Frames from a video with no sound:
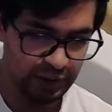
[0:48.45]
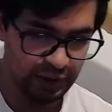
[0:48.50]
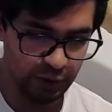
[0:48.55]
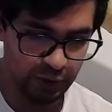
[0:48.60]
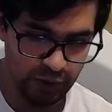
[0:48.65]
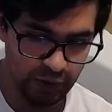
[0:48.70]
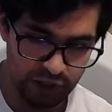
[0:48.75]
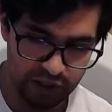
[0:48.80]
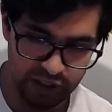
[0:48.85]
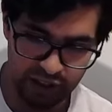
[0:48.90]

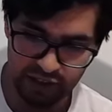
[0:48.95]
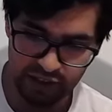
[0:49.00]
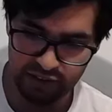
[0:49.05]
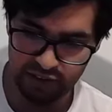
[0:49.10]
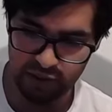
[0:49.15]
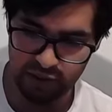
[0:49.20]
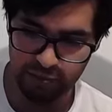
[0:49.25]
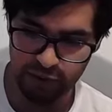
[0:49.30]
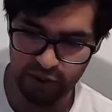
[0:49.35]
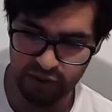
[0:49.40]
oh, okay, so
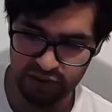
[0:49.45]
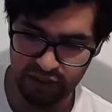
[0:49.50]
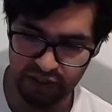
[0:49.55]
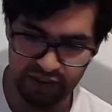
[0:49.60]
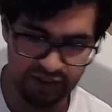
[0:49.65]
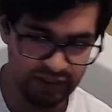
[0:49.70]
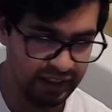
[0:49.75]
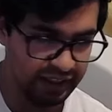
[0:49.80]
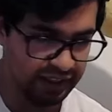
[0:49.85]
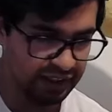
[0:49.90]
the box
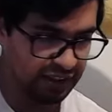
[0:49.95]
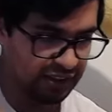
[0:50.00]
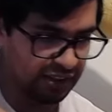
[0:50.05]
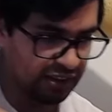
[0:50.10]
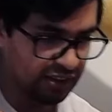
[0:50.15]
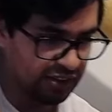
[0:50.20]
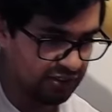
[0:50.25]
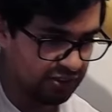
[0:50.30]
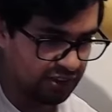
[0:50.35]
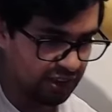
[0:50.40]
has like a
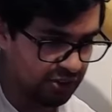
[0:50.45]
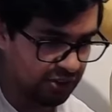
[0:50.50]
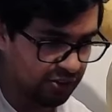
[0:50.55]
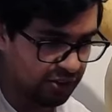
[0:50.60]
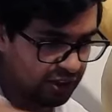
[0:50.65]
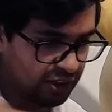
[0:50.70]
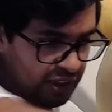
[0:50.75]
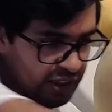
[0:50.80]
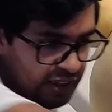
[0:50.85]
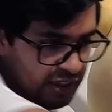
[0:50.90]
sticker
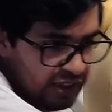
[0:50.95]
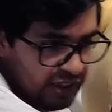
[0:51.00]
on it.